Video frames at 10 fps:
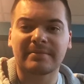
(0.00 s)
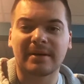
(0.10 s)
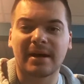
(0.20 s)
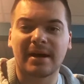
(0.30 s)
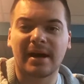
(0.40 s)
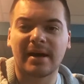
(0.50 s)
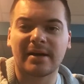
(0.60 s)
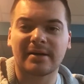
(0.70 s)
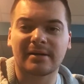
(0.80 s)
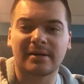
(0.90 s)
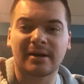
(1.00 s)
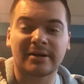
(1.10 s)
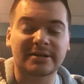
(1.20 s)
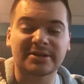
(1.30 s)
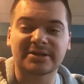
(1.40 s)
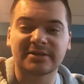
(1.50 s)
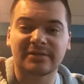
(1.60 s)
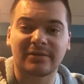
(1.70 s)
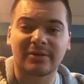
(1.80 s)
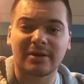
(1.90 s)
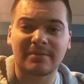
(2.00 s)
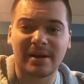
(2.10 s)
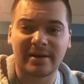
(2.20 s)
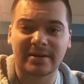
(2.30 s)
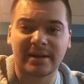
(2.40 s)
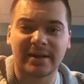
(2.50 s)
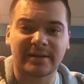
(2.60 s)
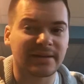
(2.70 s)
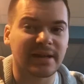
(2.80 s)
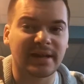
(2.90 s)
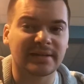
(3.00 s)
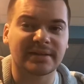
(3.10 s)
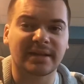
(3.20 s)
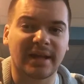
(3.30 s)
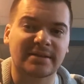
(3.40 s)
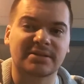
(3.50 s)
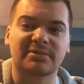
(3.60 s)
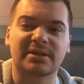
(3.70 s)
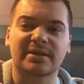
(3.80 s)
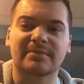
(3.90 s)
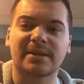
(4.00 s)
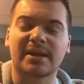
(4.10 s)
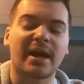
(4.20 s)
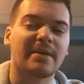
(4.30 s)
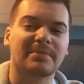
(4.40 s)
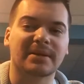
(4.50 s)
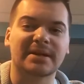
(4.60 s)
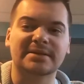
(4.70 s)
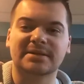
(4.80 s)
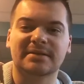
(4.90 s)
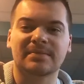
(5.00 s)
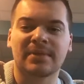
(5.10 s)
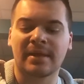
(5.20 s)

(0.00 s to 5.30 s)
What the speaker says: my audition for American Idol that I did last week in Minneapolis.